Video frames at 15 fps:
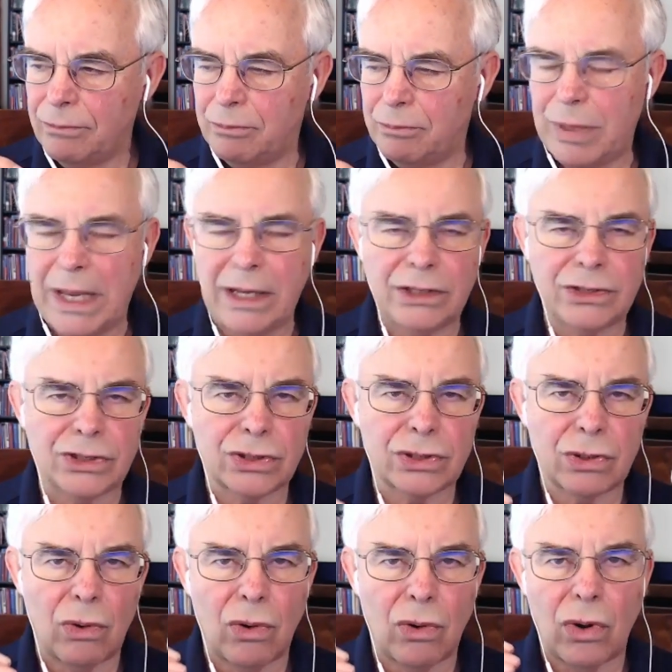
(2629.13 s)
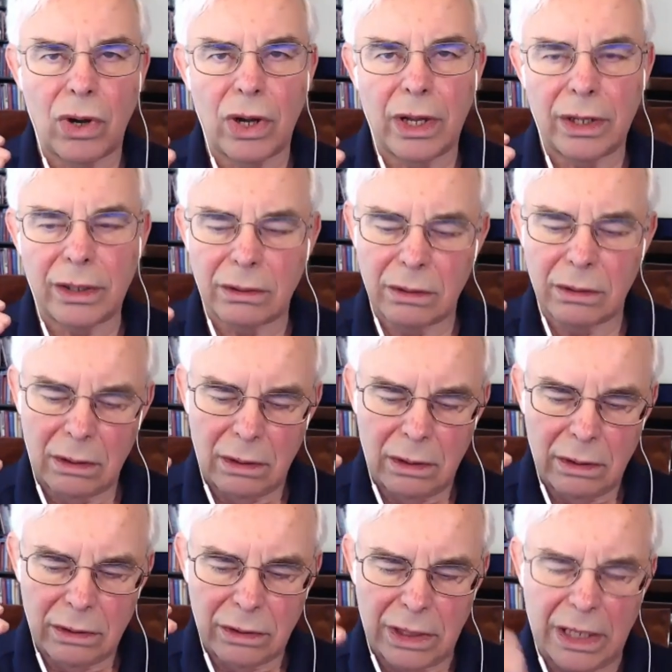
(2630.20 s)
based on
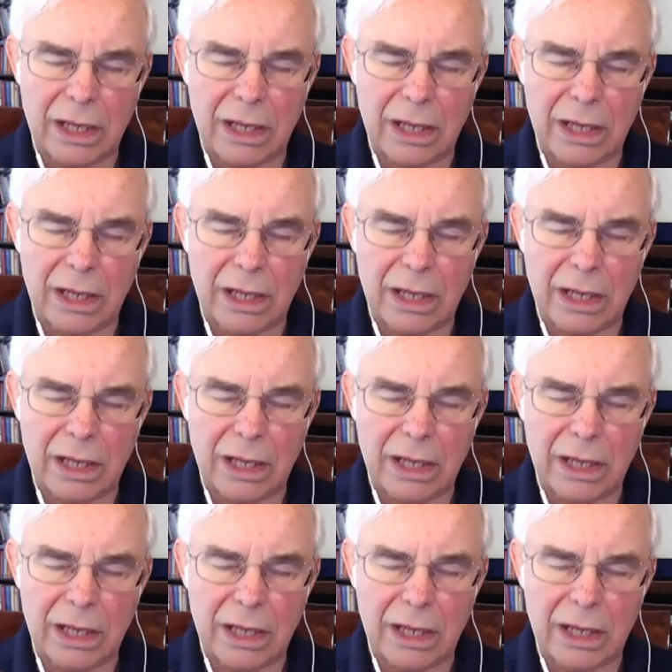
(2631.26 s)
the